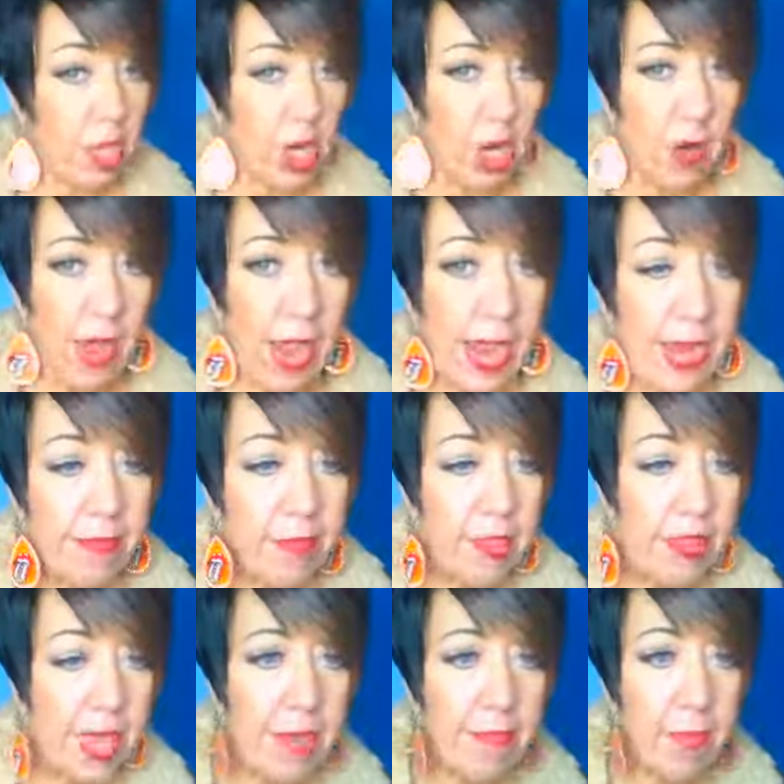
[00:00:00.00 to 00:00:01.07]
you know, hey,
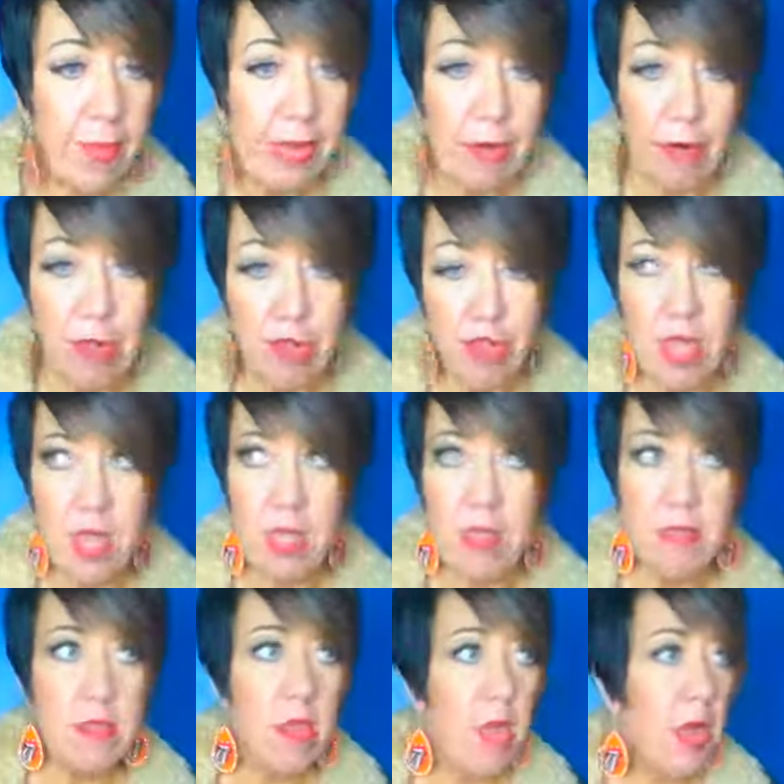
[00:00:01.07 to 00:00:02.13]
claim to be
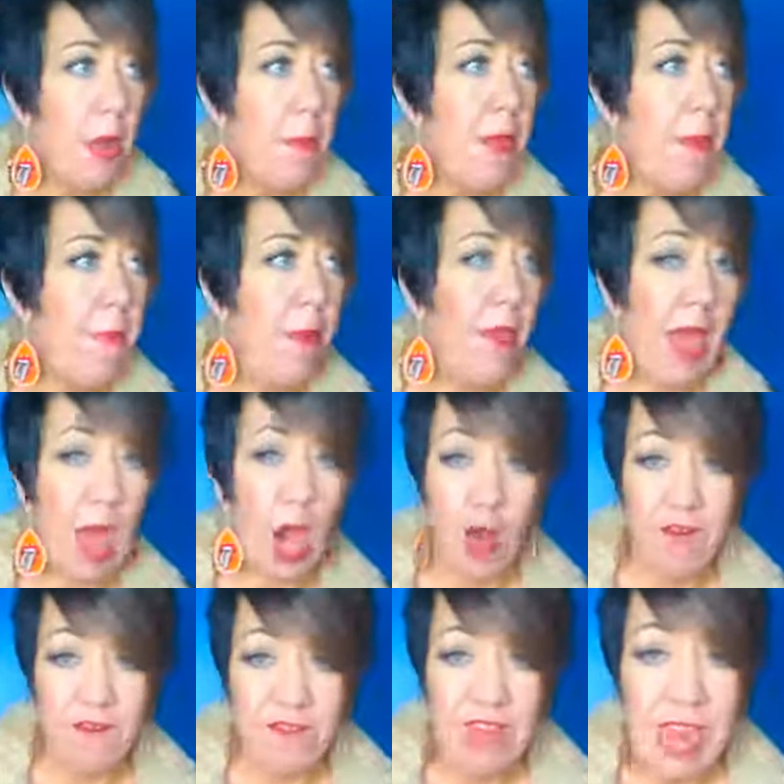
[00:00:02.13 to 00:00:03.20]
Christians, people that
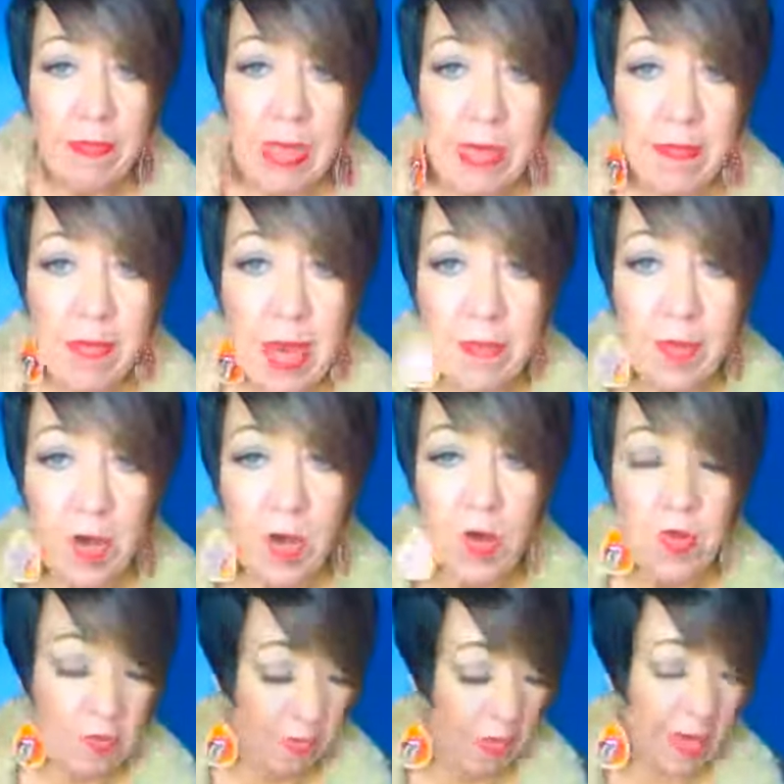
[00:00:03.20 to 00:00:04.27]
are family
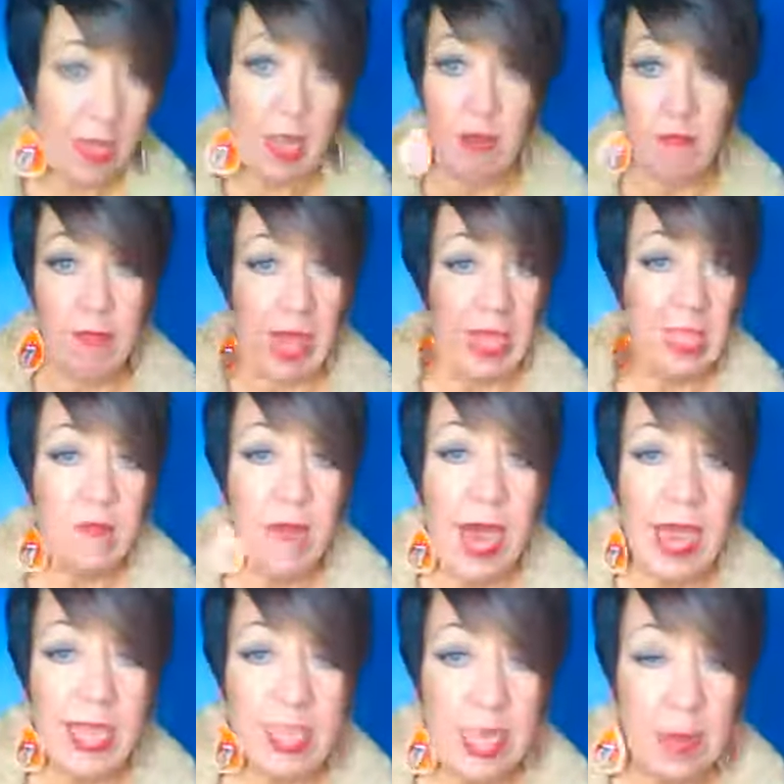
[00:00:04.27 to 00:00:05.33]
members. Like that's
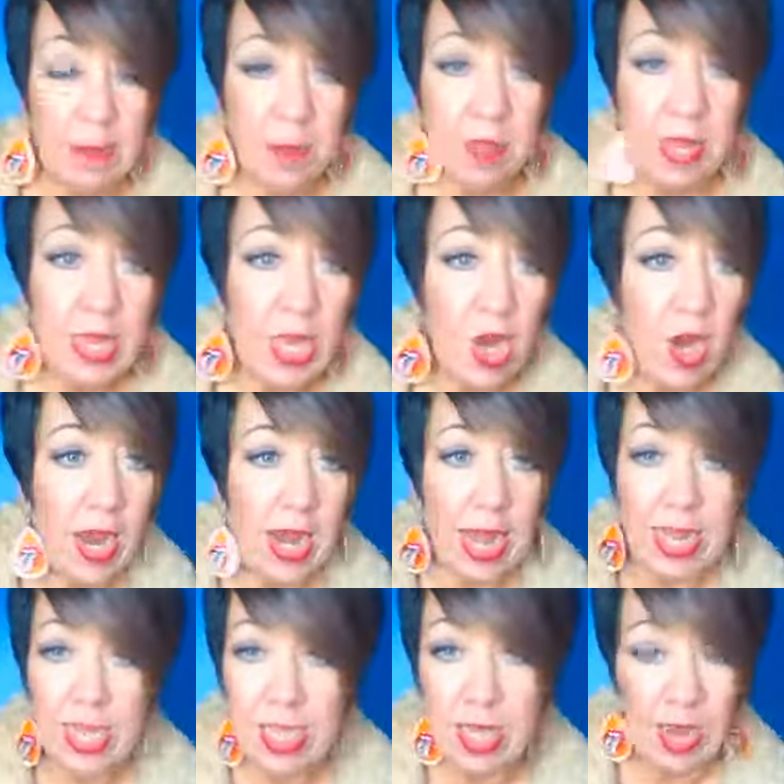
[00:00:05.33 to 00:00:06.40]
my example in here. And
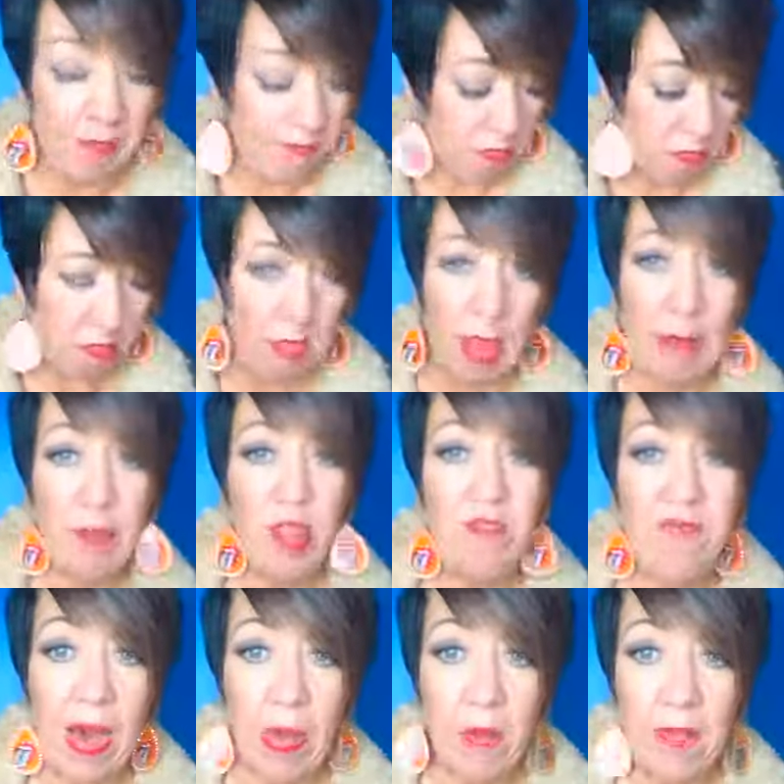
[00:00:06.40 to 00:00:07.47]
I'm
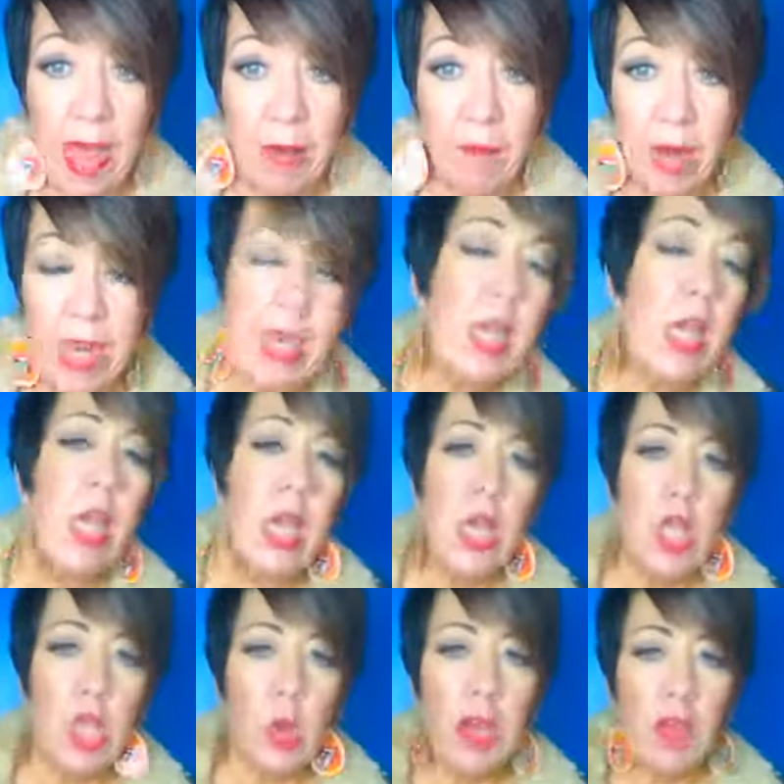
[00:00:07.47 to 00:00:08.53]
just following that, right?
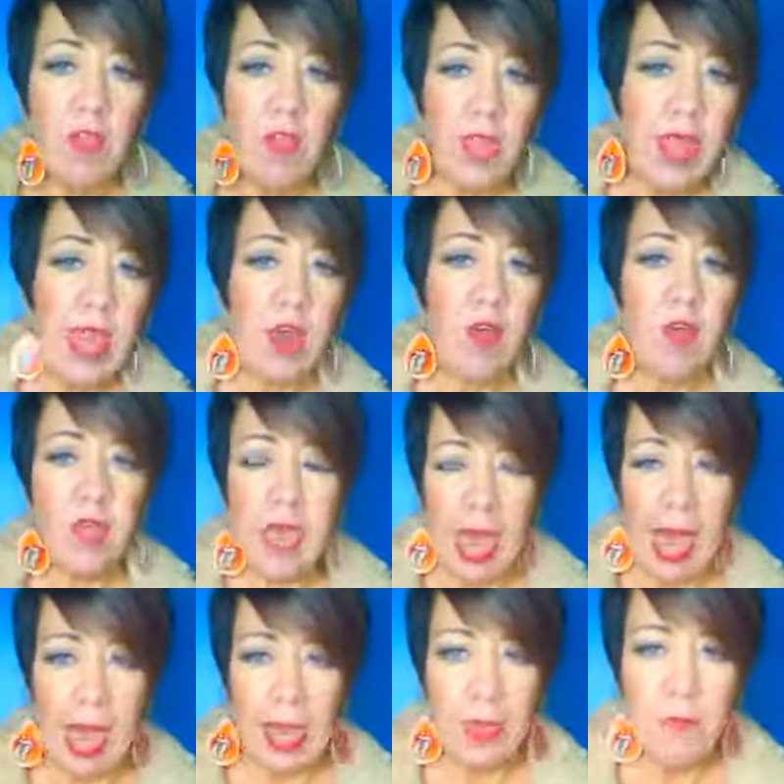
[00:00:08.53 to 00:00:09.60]
So here's a
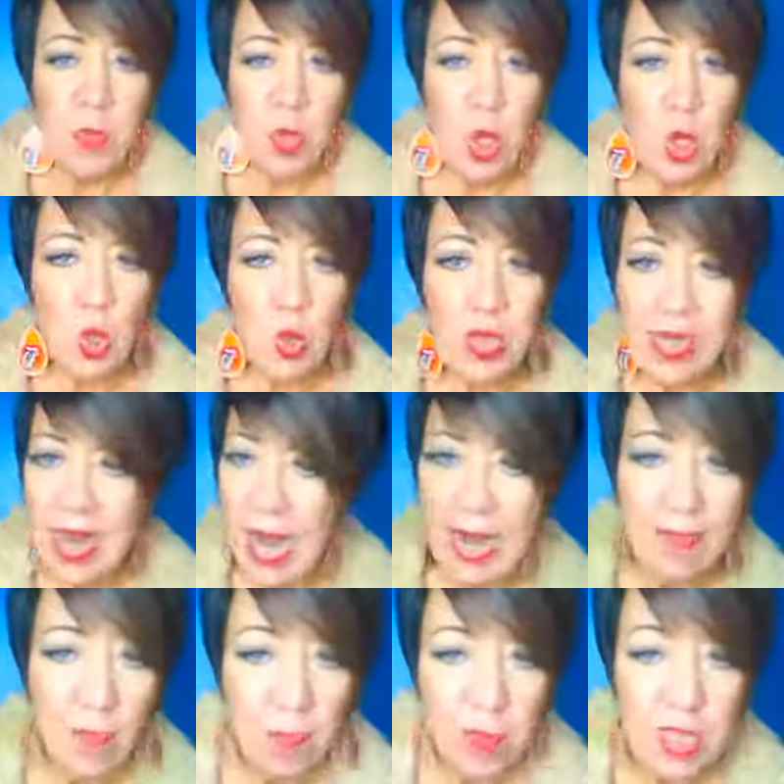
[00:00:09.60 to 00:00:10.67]
guy who did
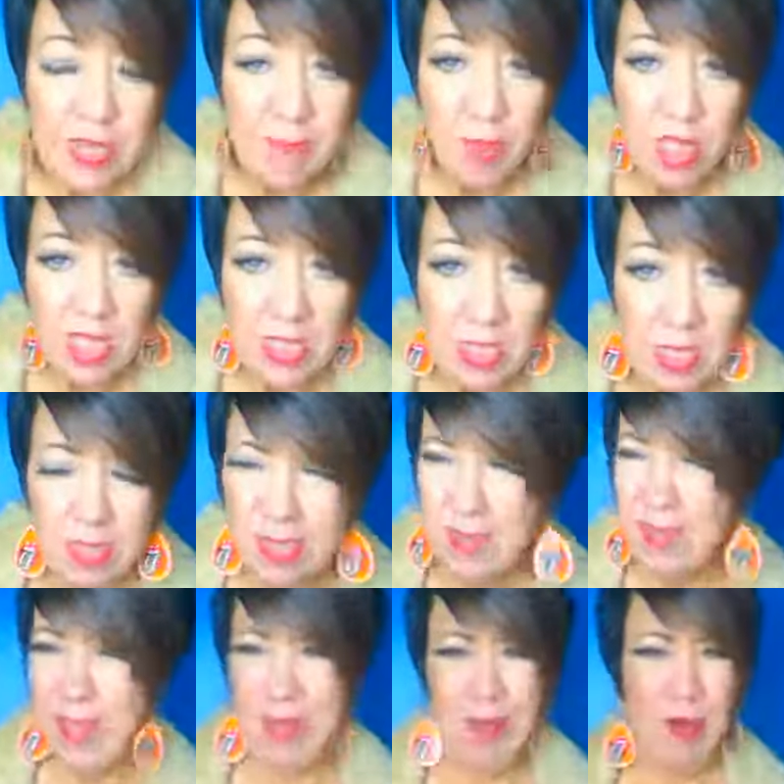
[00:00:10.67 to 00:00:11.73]
not even believe Jesus.
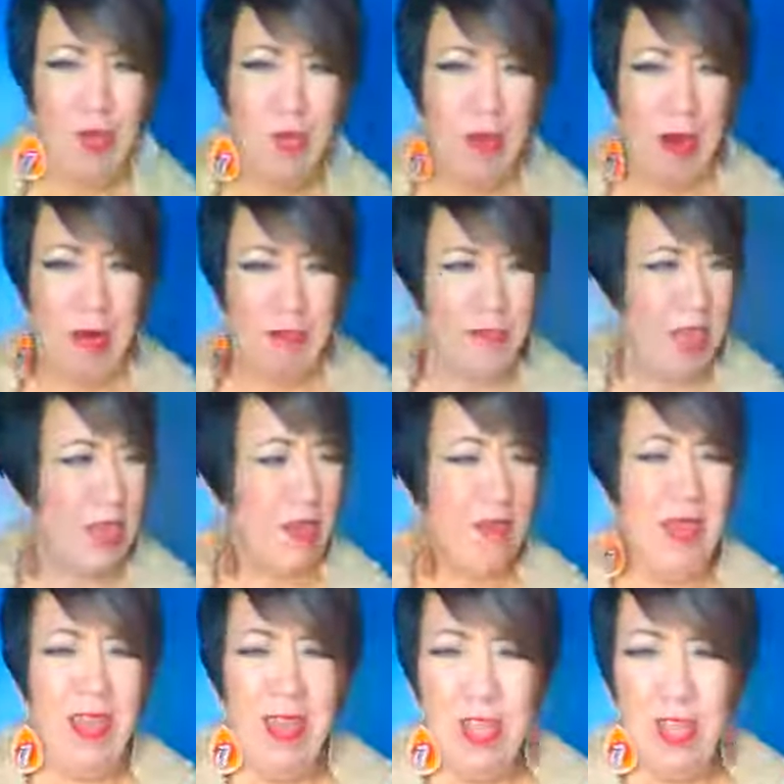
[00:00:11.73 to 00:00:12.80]
He's like, who are, like,
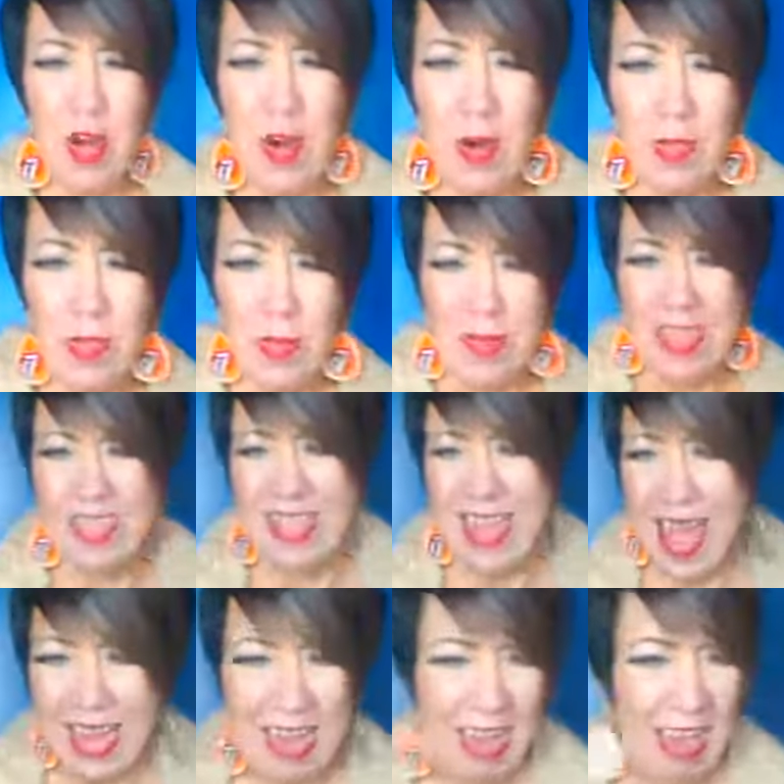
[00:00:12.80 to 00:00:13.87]
you're the
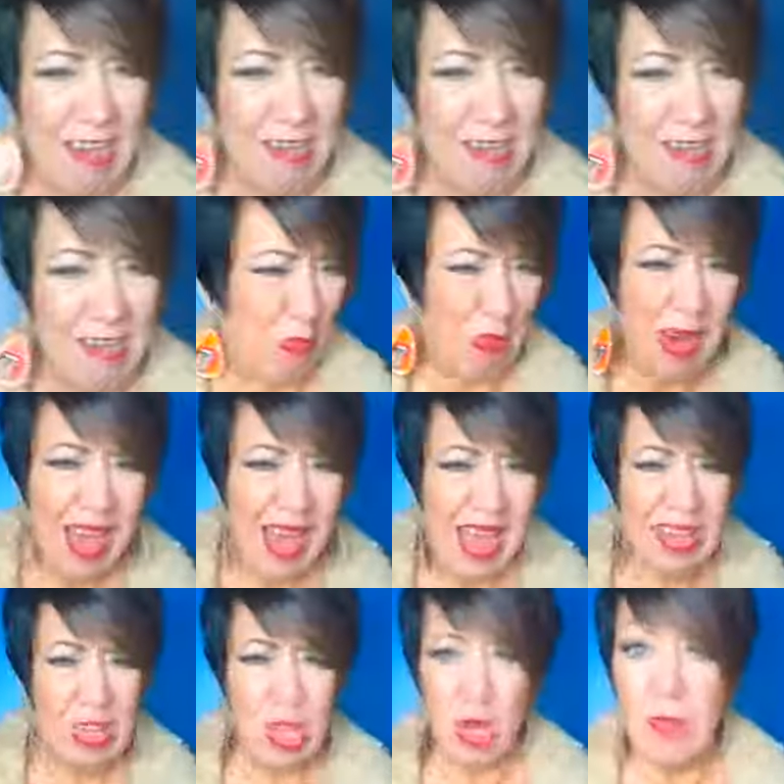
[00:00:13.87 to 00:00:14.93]
Messiah.
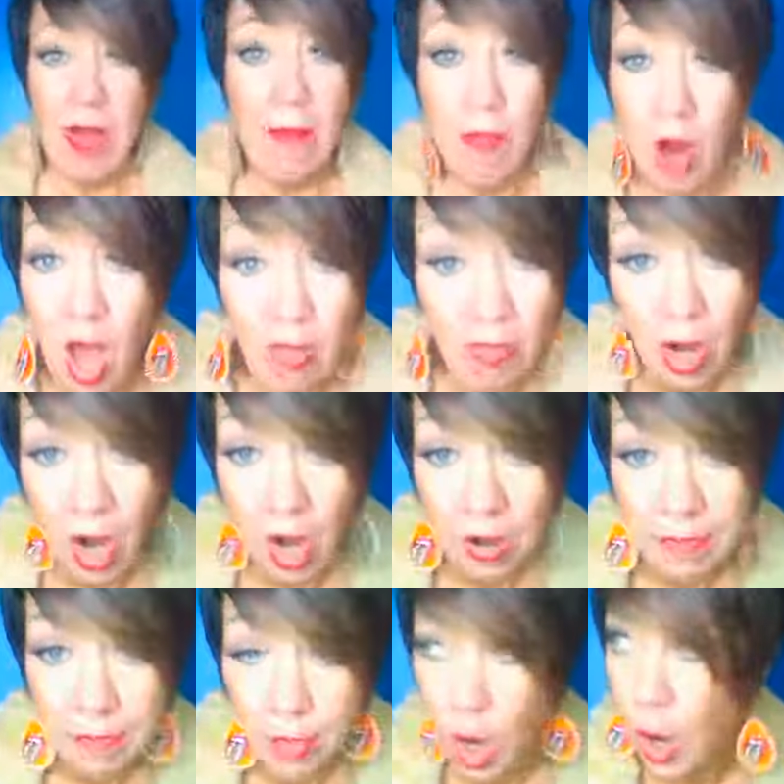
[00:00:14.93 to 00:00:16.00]
What? You're my
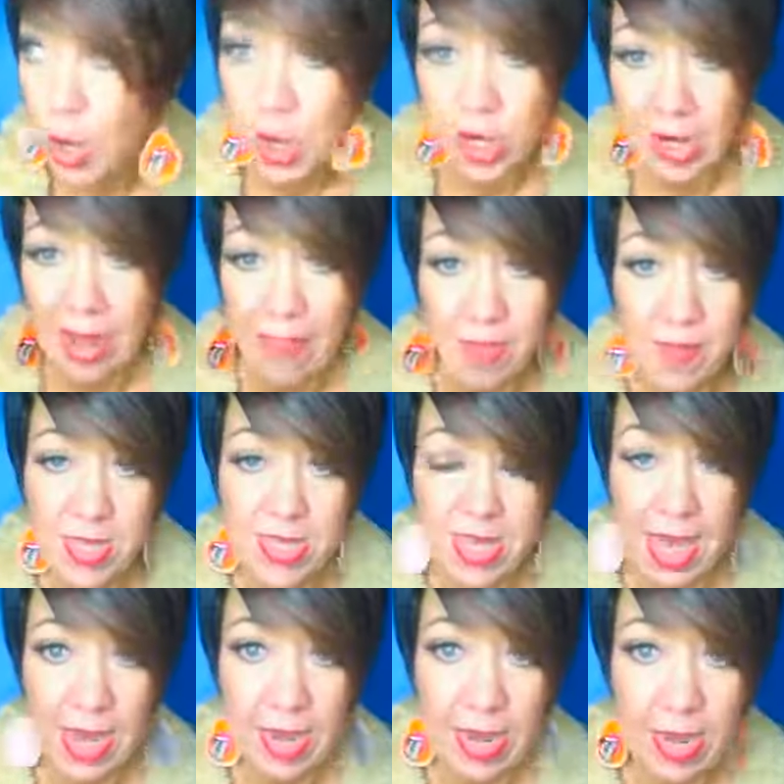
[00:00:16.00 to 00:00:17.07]
brother. No, you're not the
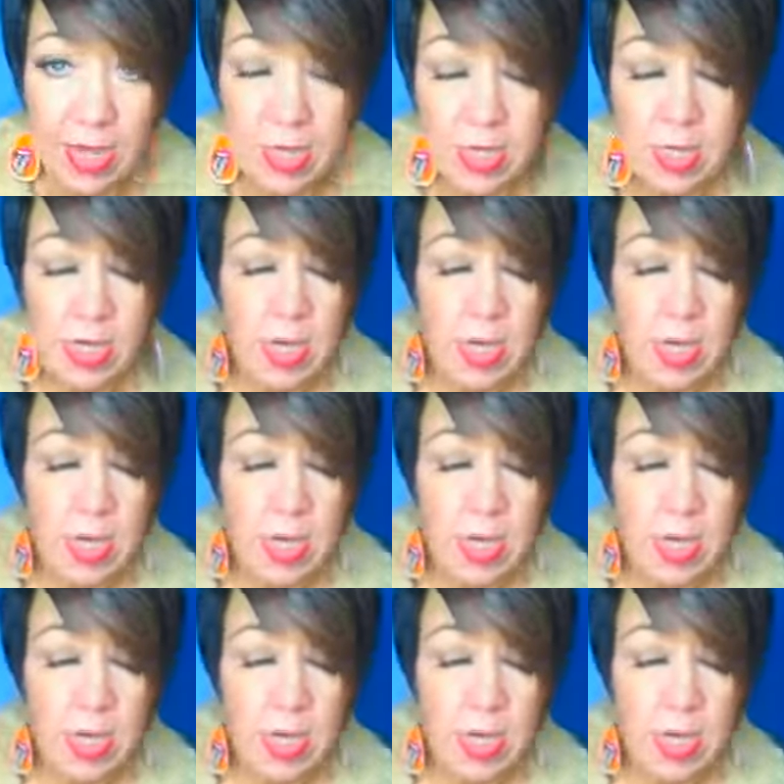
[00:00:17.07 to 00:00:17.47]
Messiah.